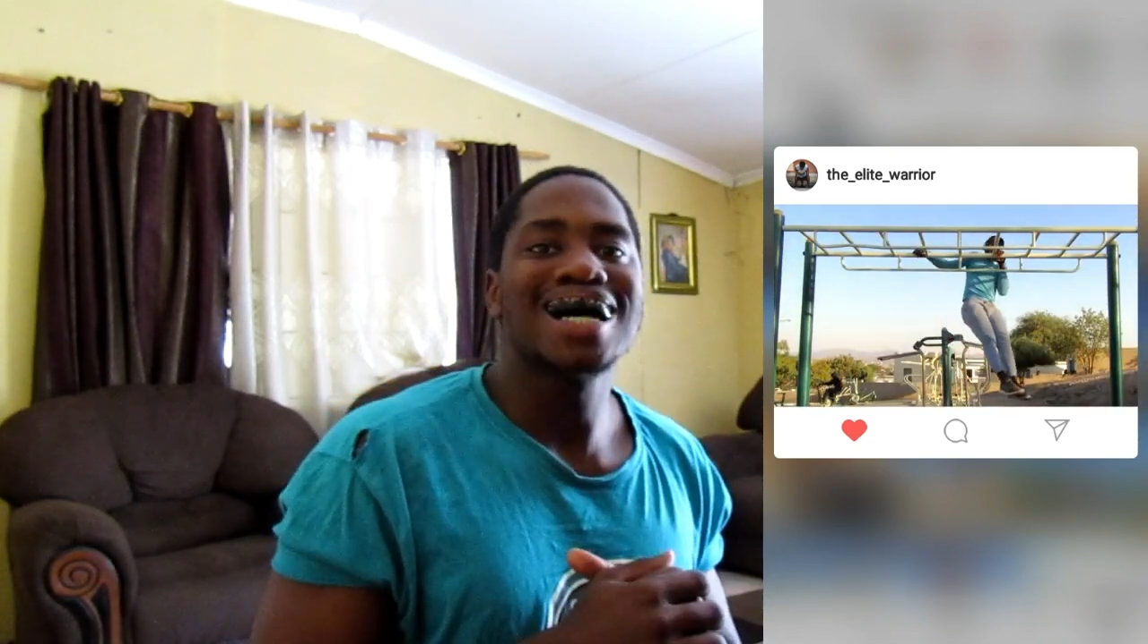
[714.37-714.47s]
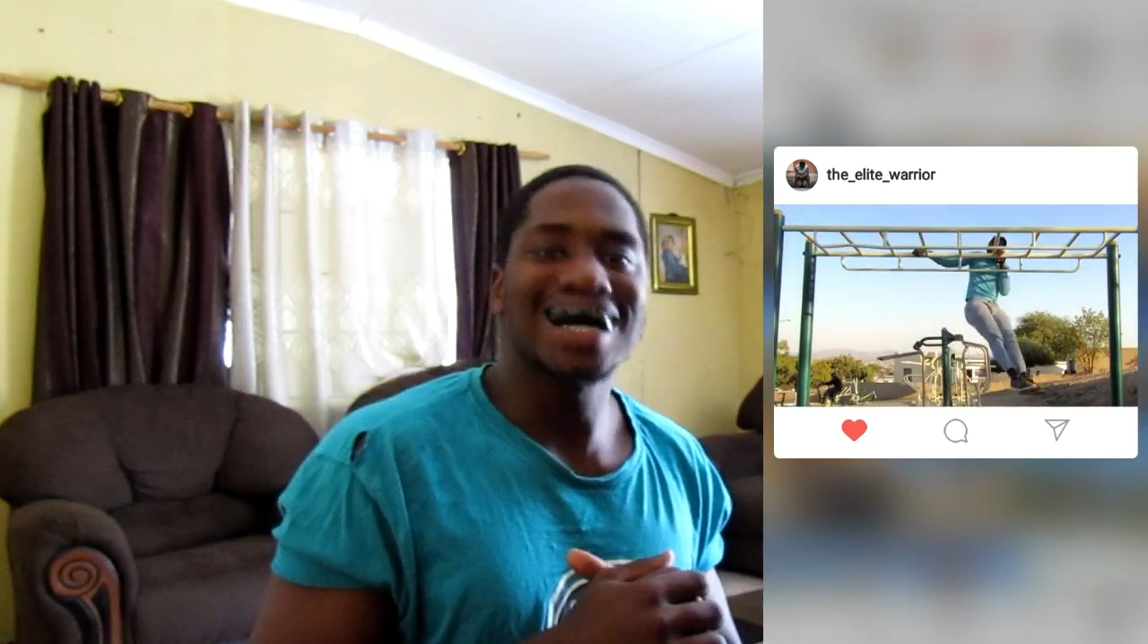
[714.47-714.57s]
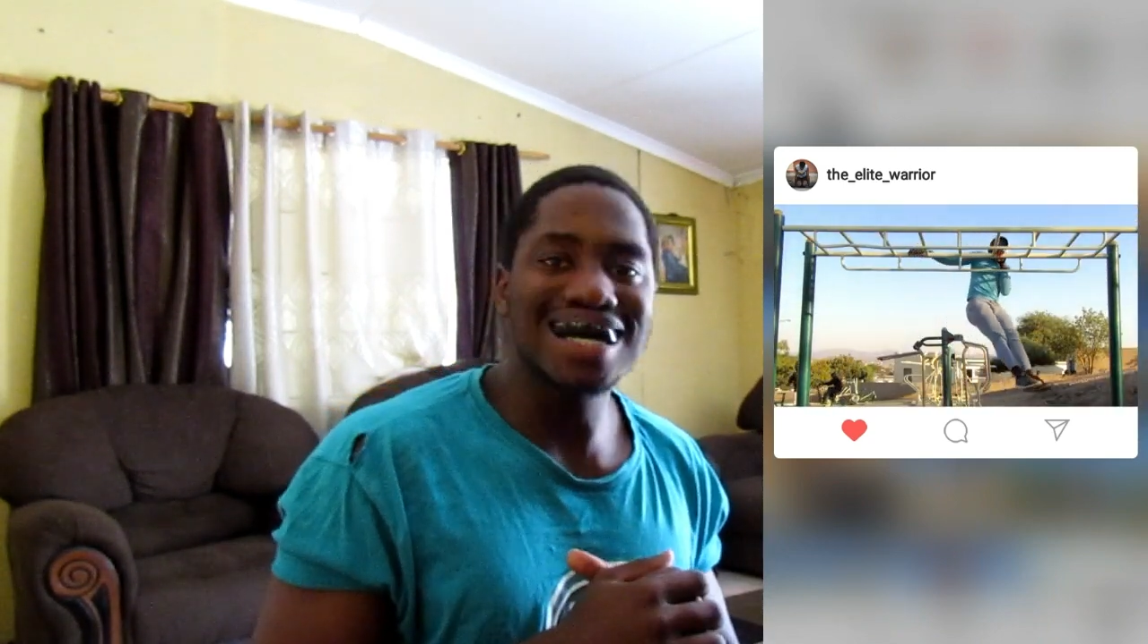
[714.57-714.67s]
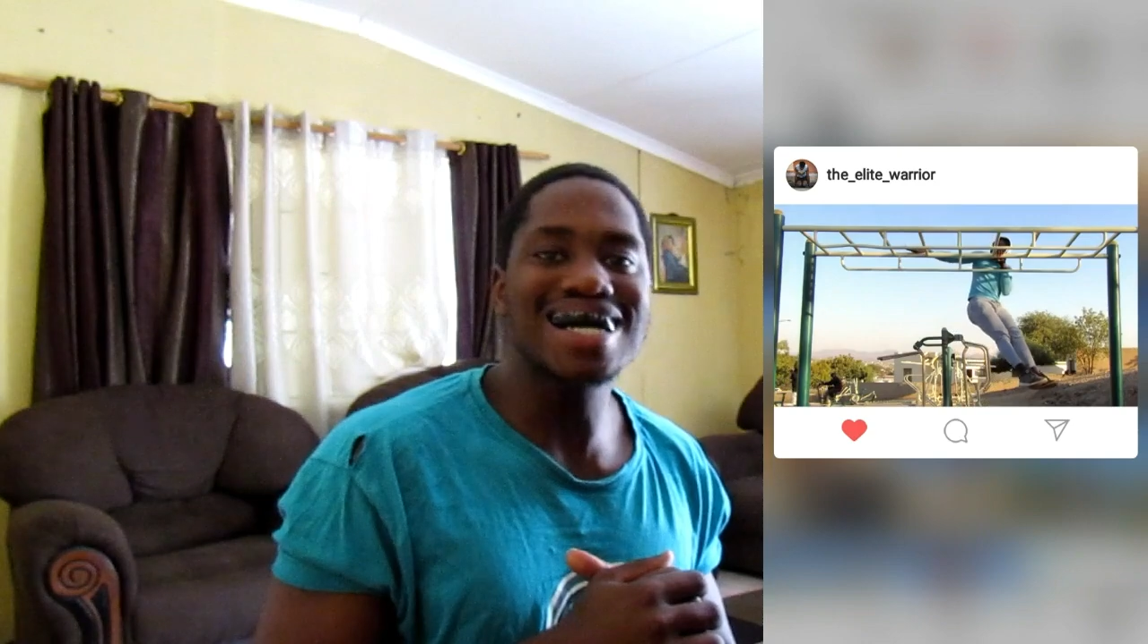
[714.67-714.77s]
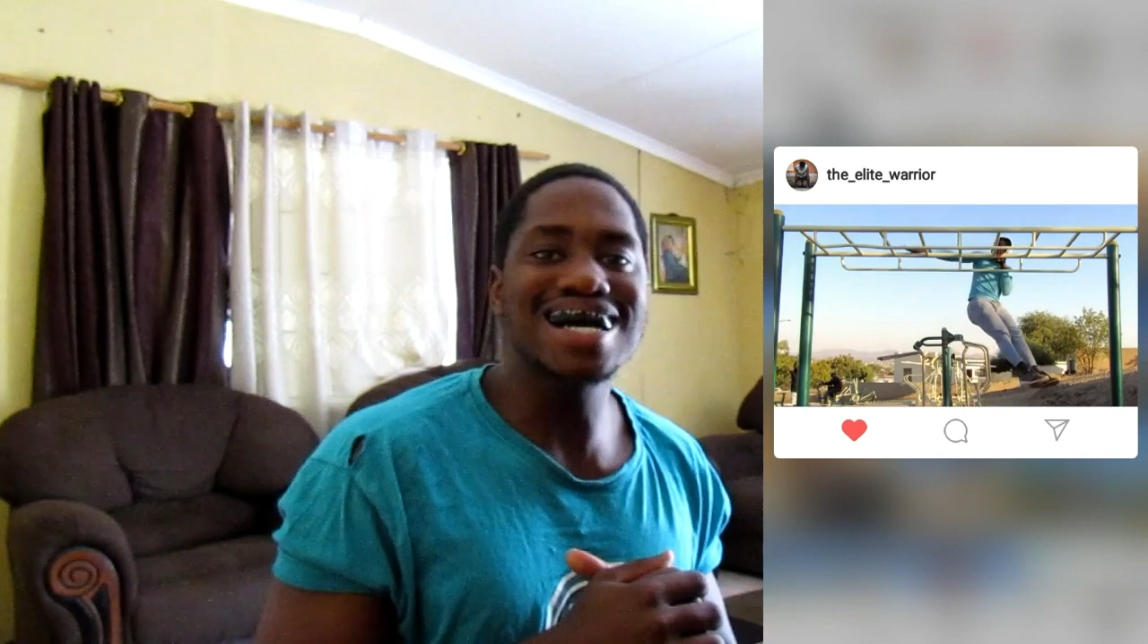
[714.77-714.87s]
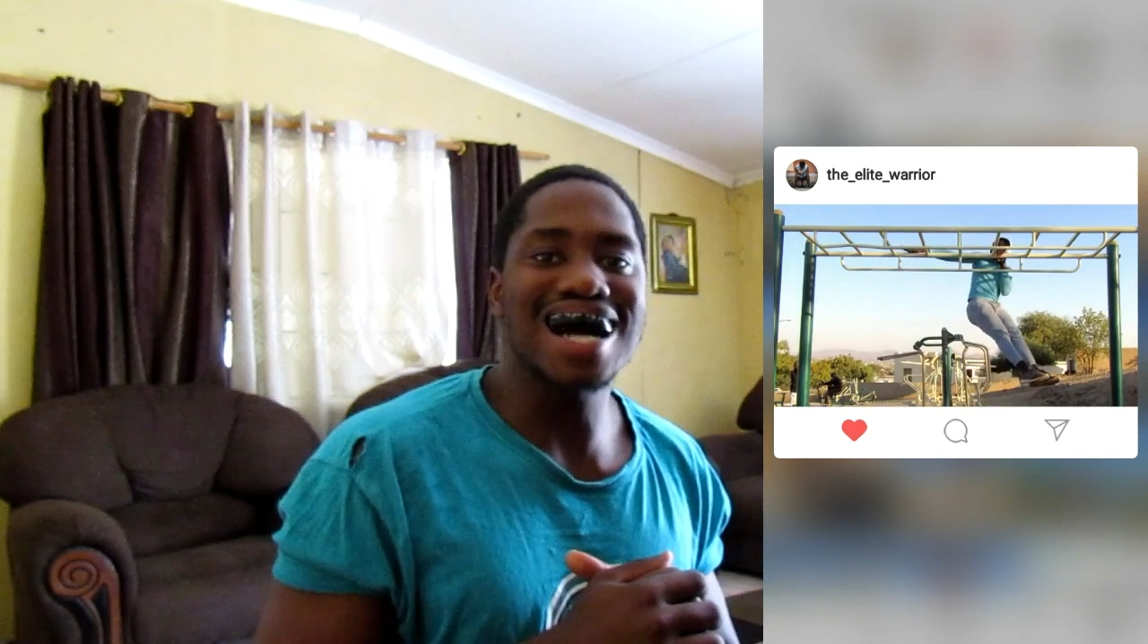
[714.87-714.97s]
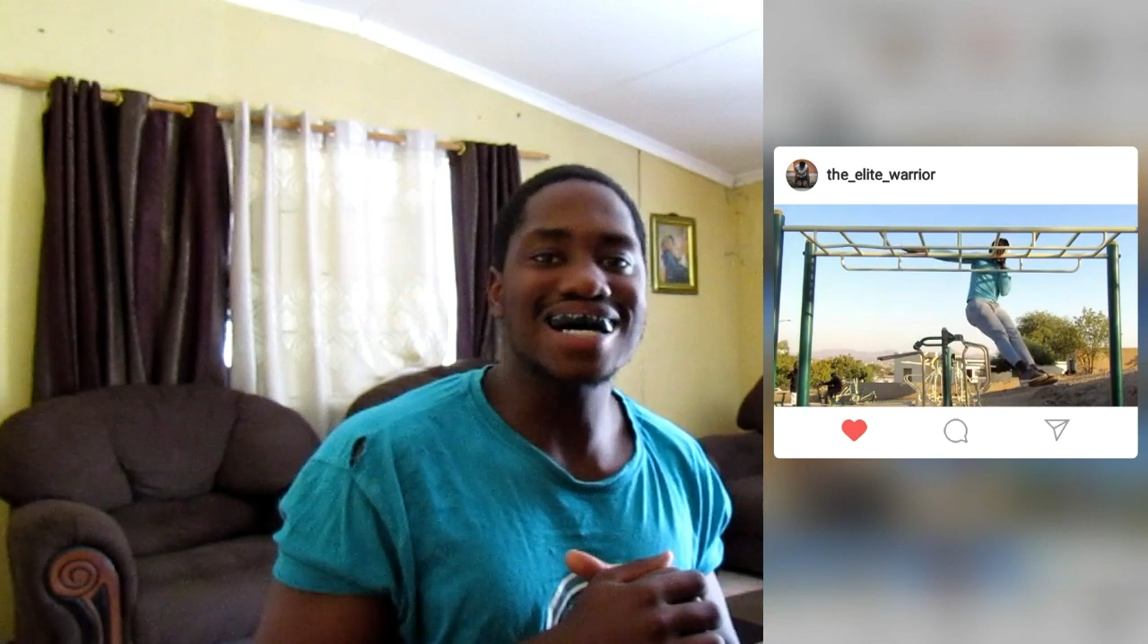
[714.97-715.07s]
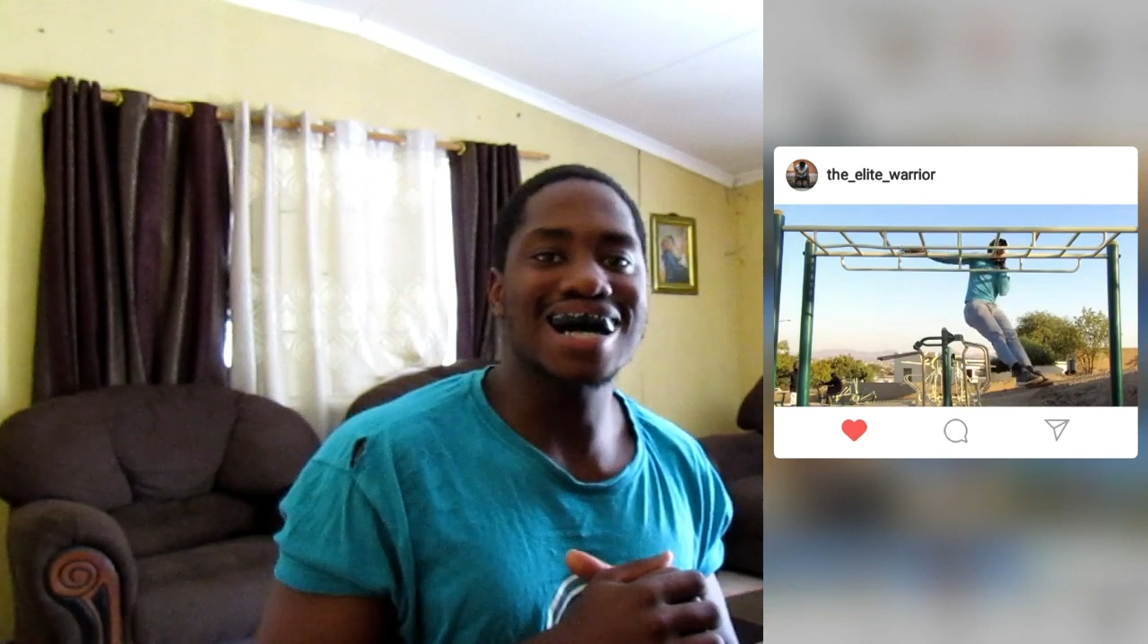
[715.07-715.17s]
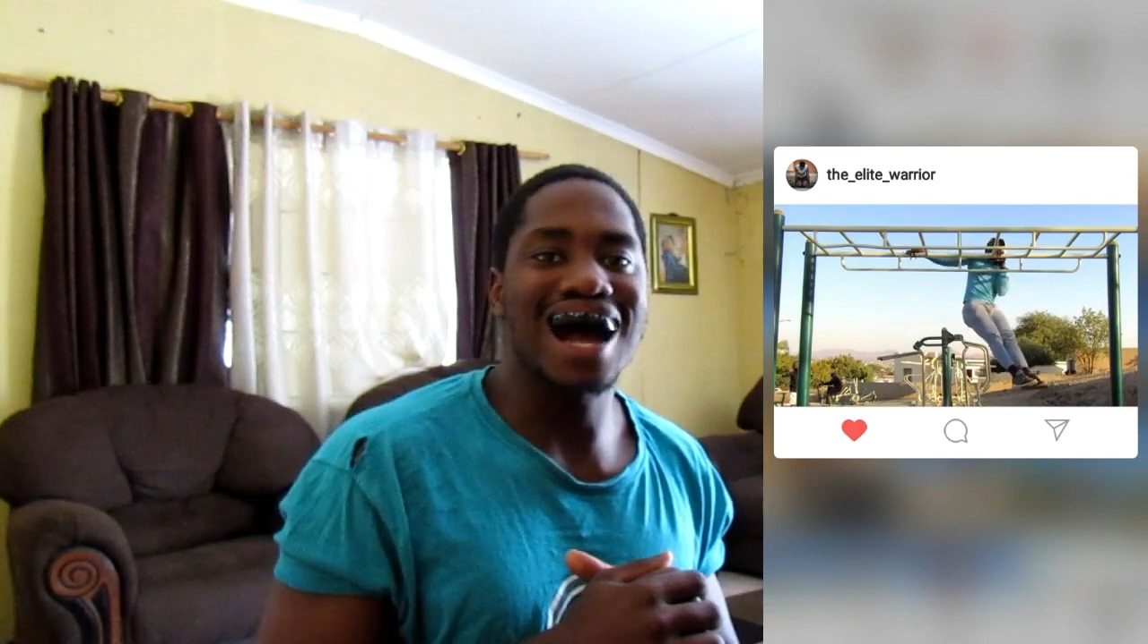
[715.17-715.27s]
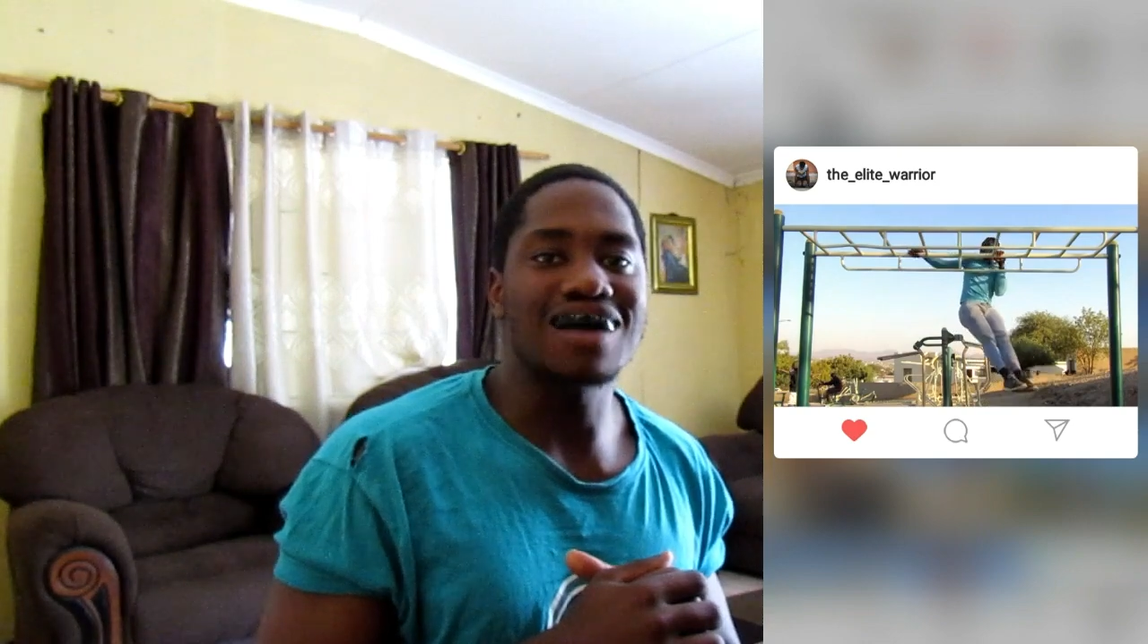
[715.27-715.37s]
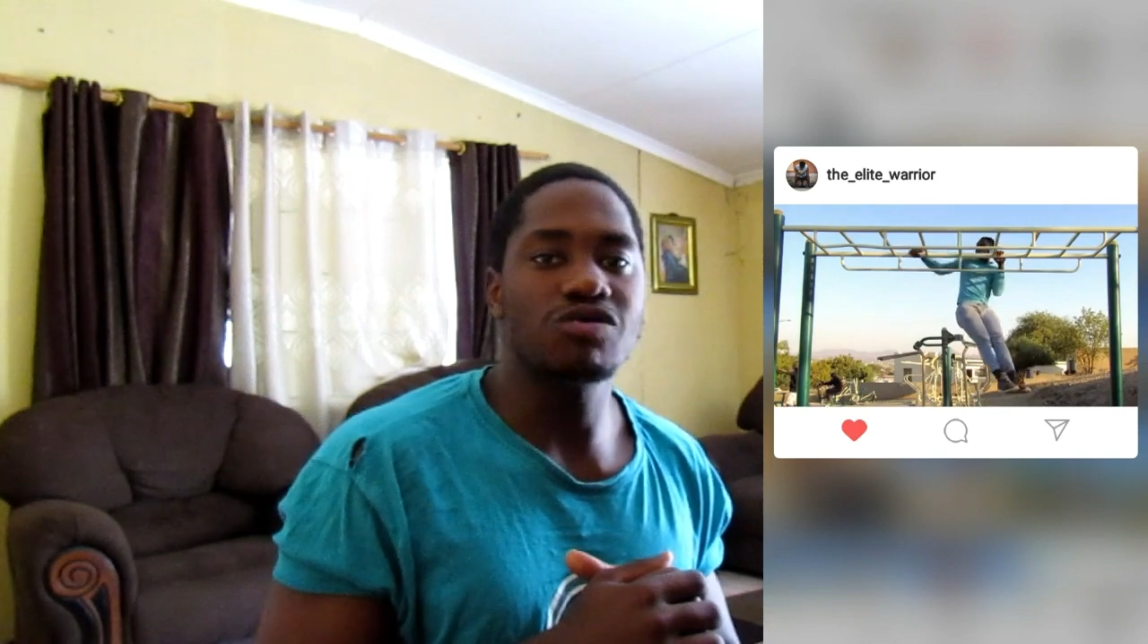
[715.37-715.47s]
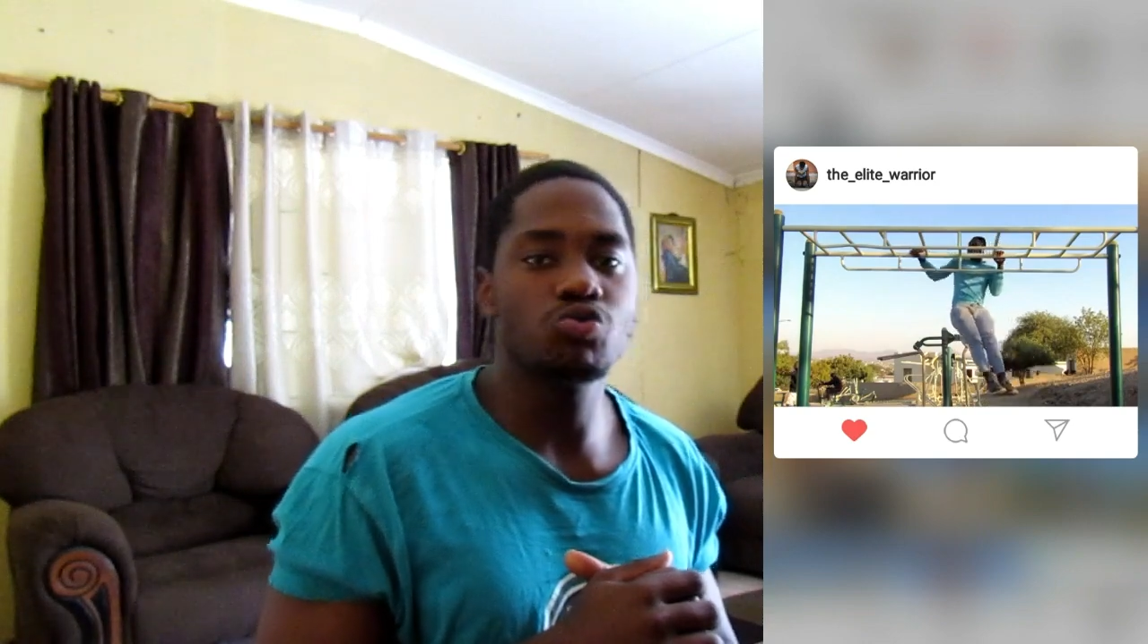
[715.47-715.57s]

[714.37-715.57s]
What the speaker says: Until next time.